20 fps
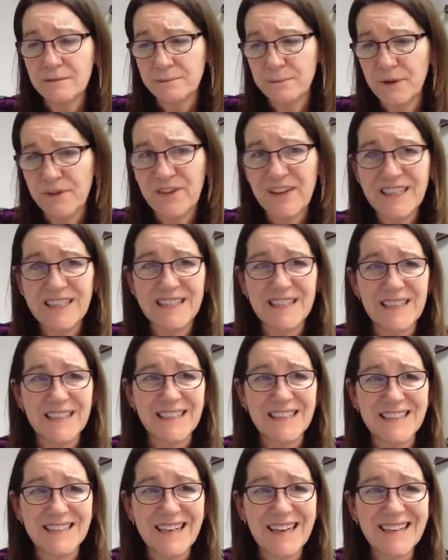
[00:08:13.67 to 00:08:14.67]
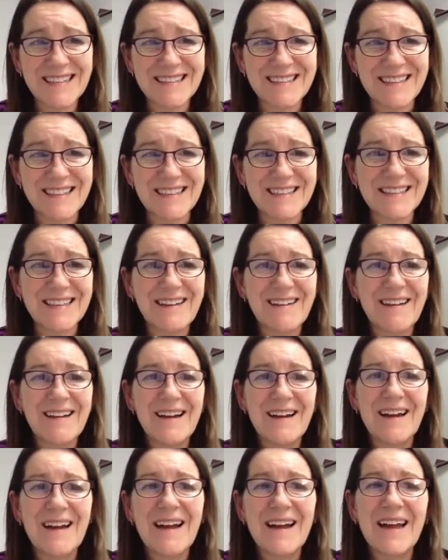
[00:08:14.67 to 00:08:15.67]
professors that discuss this.
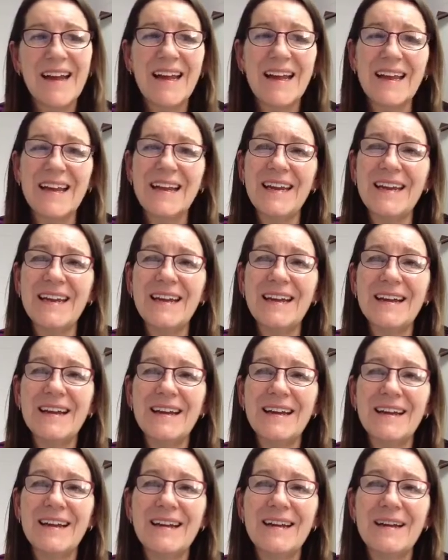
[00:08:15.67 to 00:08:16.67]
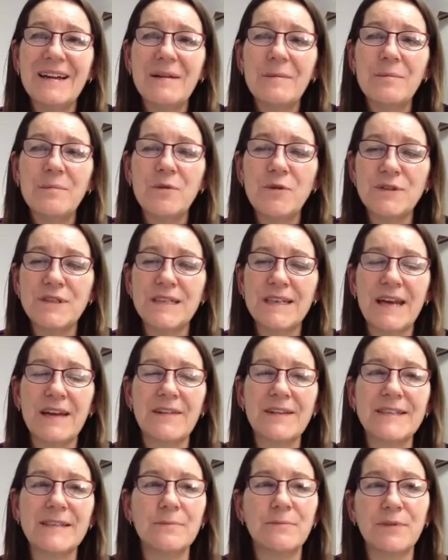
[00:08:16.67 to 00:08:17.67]
He put
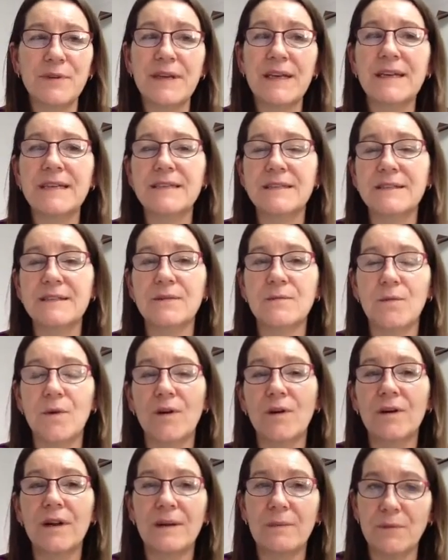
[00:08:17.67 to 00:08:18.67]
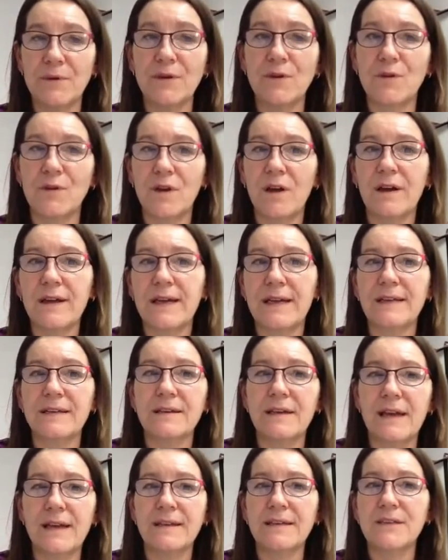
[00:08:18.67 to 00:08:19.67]
together some predictions of what it would look like
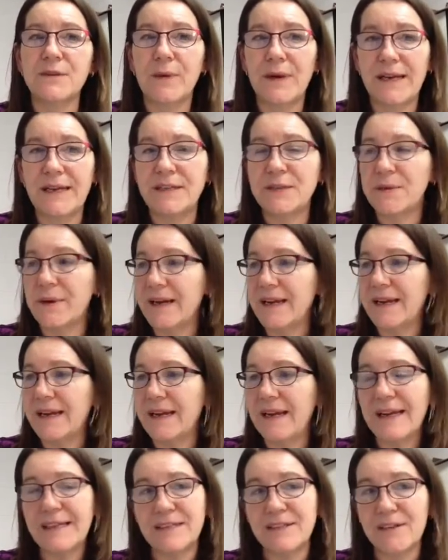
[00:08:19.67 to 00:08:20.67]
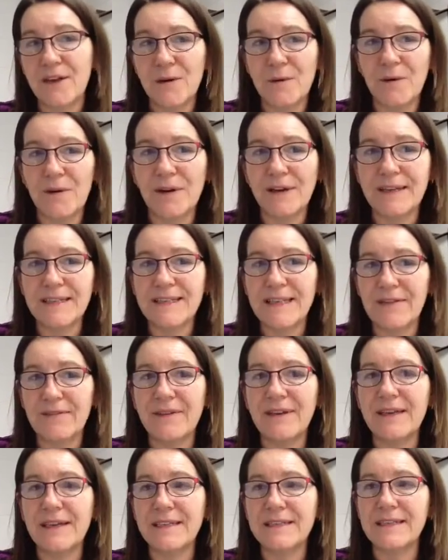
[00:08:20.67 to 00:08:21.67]
in 2020, and as you know, we're only
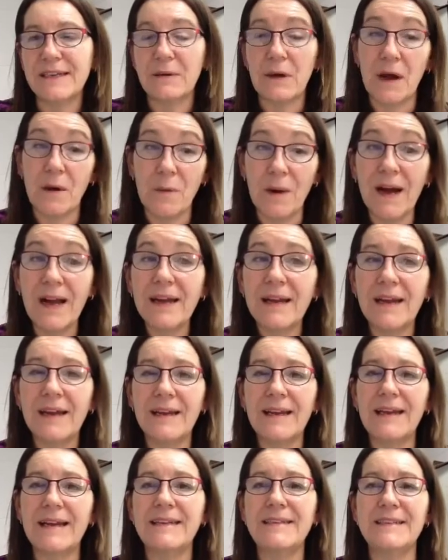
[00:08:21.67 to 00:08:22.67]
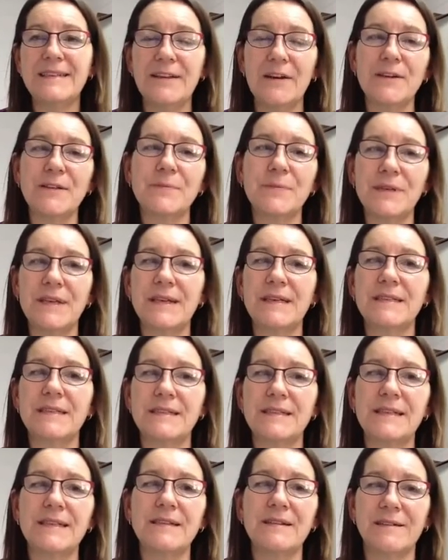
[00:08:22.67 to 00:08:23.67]
7 years away, and he did those
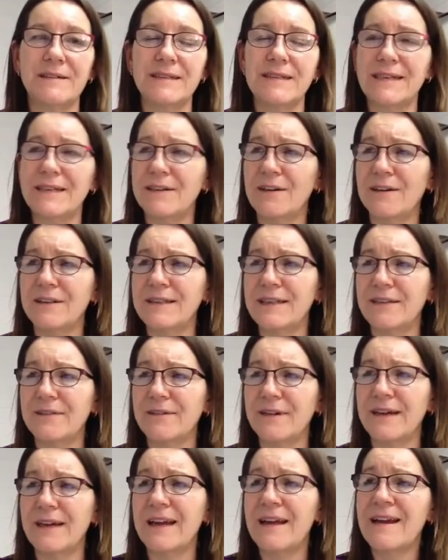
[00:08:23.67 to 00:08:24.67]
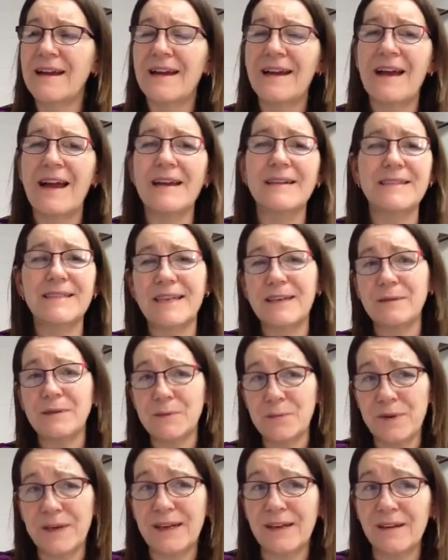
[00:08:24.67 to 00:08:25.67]
predictions in 1993, and gee, it was
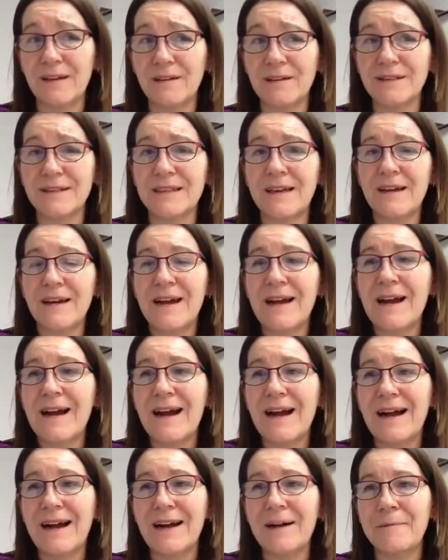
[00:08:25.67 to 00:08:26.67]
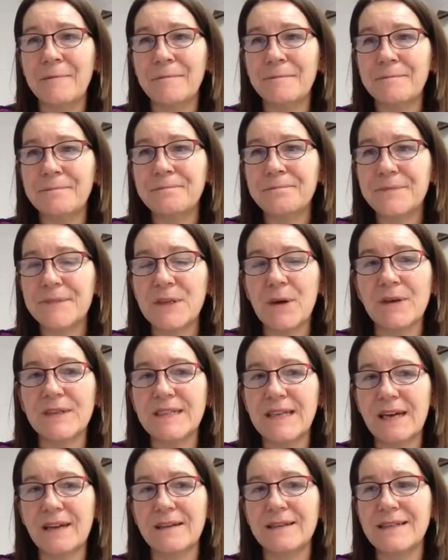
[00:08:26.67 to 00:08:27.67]
pretty close. So I
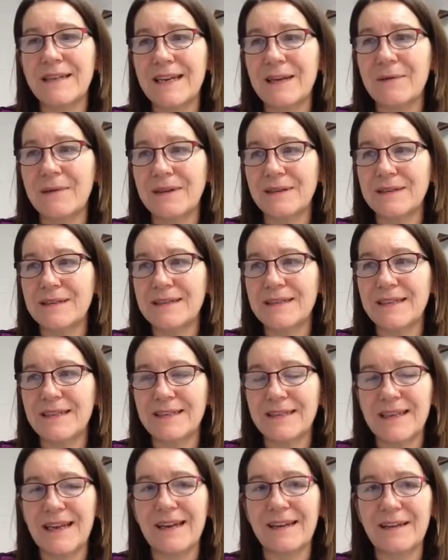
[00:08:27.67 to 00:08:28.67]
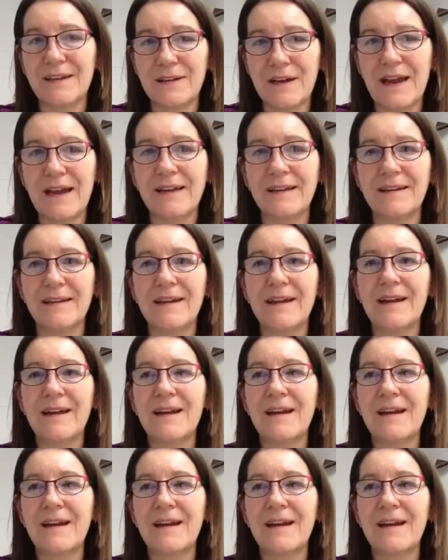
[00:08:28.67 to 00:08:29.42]
challenge anyone to sit down and